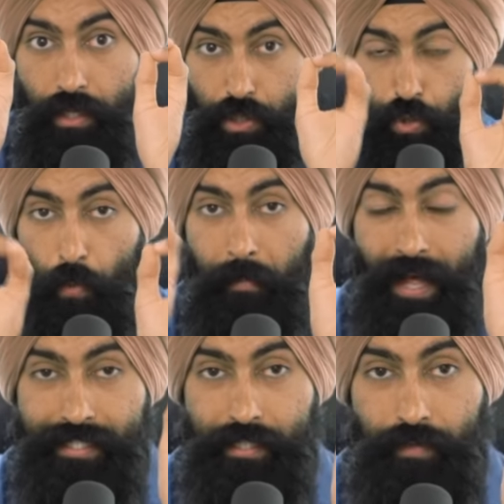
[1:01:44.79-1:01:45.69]
true
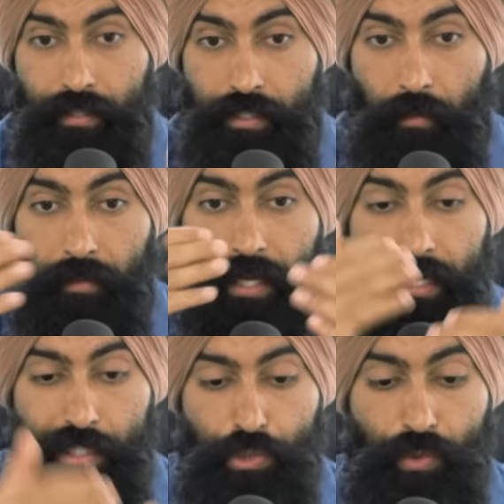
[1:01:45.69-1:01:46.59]
passive income,
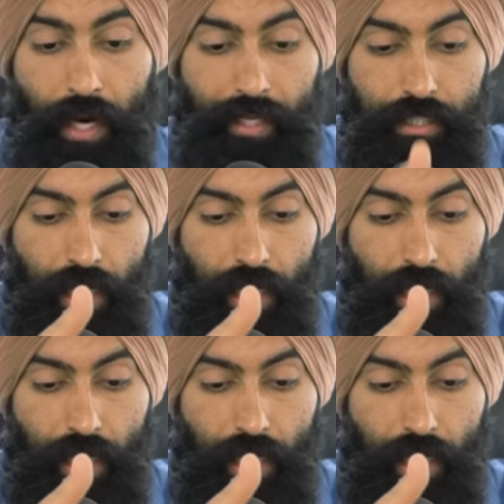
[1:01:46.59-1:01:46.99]
is you got to